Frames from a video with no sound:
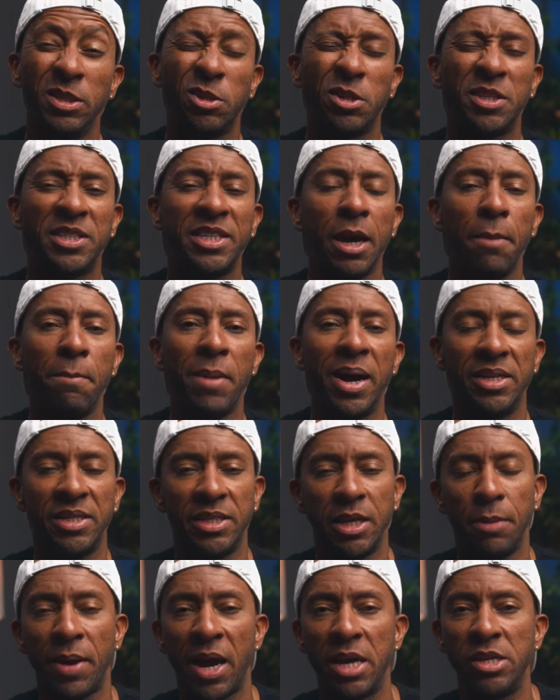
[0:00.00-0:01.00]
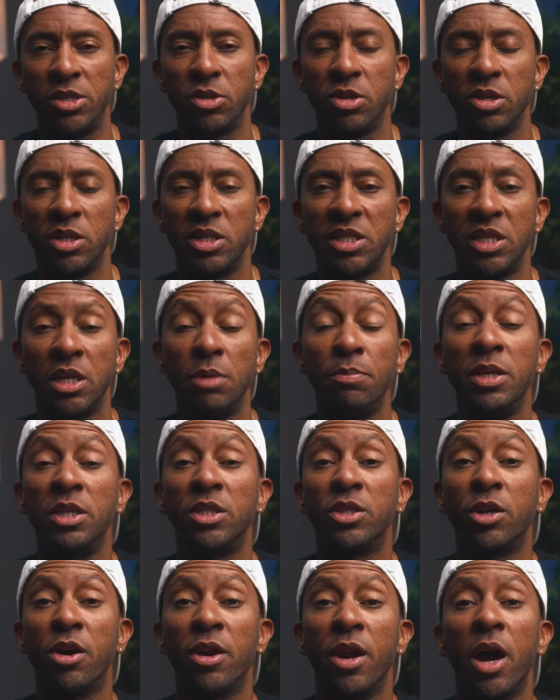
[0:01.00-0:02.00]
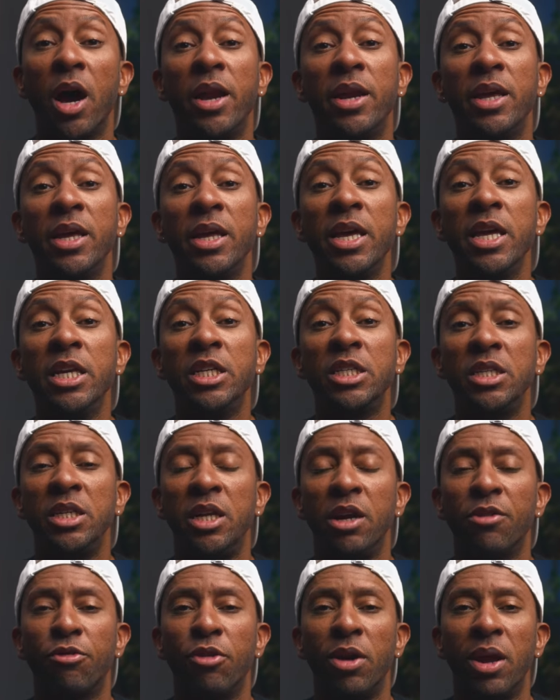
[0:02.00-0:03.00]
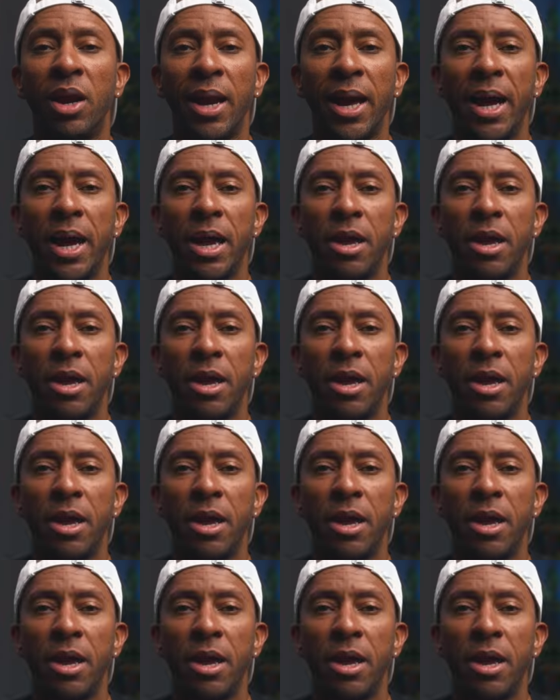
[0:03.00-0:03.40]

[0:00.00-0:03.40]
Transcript: So step by step, as you could see me turn on each different light